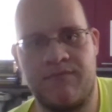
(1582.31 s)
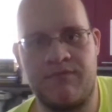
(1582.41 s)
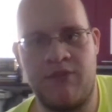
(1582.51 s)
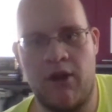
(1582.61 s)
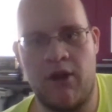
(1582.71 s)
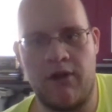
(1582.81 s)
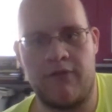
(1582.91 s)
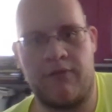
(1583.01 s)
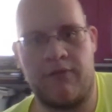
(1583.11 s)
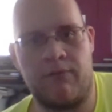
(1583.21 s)

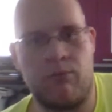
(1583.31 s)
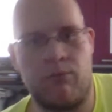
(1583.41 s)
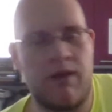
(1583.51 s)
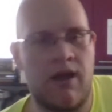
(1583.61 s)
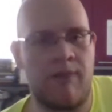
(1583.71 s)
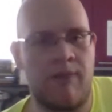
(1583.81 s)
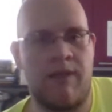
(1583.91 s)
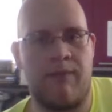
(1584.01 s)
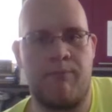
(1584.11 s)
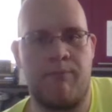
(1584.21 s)
nerves and whatnot in
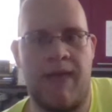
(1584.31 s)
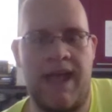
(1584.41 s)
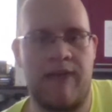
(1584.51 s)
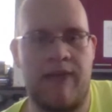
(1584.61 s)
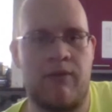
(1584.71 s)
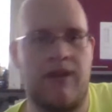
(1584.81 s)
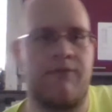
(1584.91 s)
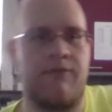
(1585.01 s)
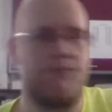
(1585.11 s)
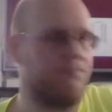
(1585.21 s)
my back where
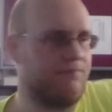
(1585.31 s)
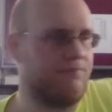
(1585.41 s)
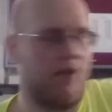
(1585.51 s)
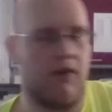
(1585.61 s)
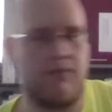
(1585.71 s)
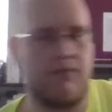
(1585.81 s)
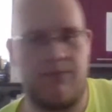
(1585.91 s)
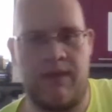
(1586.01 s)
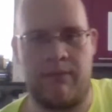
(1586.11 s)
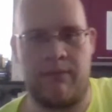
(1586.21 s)
I've hurt
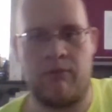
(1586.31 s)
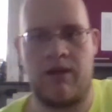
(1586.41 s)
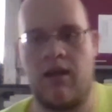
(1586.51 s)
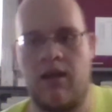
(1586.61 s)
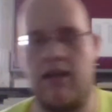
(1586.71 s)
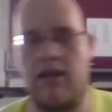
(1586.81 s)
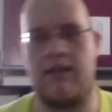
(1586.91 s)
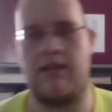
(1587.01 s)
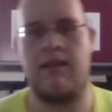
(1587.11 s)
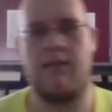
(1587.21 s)
them and whatnot, and it
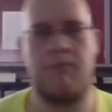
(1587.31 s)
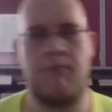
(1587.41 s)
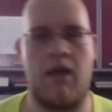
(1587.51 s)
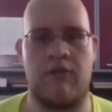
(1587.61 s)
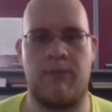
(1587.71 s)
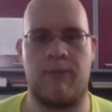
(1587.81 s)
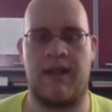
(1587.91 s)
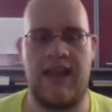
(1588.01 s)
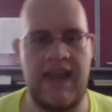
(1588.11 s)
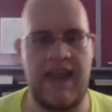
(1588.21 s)
bothers my
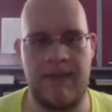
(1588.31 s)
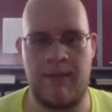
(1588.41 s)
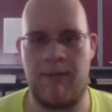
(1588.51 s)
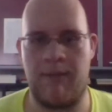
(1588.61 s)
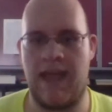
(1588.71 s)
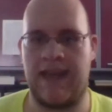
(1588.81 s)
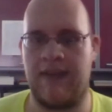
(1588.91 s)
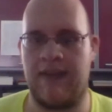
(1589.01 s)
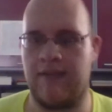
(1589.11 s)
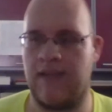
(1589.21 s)
leg and my back and
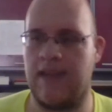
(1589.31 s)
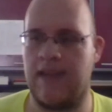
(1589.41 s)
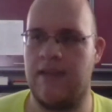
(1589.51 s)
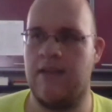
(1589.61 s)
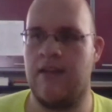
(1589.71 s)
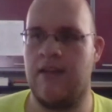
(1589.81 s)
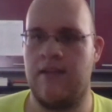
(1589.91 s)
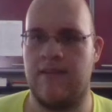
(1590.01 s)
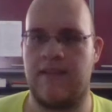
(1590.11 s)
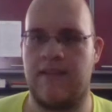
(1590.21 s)
everything.
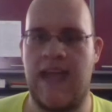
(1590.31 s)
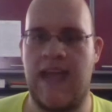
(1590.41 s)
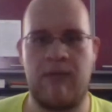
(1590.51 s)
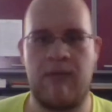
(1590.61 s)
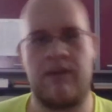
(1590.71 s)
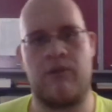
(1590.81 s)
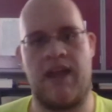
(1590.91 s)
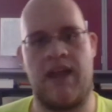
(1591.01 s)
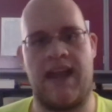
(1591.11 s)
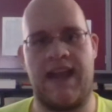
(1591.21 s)
The Skag wasn't
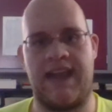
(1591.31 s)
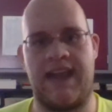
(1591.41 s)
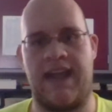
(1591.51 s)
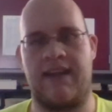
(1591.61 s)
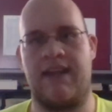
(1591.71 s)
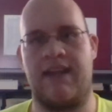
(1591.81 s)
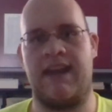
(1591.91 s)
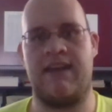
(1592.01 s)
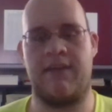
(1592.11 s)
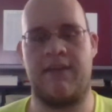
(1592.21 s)
quite like that. And
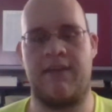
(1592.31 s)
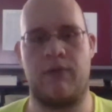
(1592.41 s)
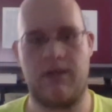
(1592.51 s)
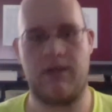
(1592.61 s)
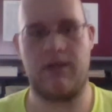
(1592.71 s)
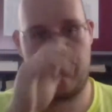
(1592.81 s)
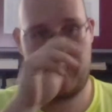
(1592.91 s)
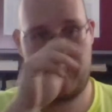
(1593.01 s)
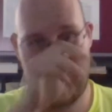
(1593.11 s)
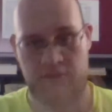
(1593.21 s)
then two,
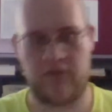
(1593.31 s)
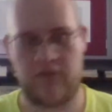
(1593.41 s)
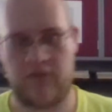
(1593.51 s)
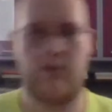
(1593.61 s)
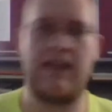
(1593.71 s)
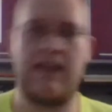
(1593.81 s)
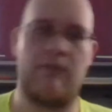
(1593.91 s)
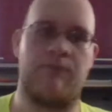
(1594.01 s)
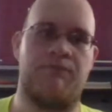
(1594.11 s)
the cushion on it